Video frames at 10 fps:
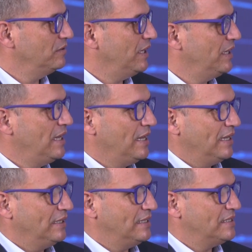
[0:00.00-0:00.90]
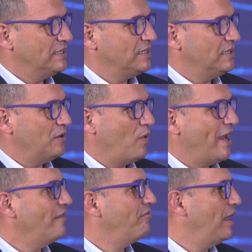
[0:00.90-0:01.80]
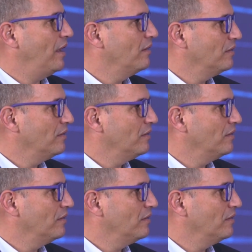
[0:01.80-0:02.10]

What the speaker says: Okay, this is the way I think.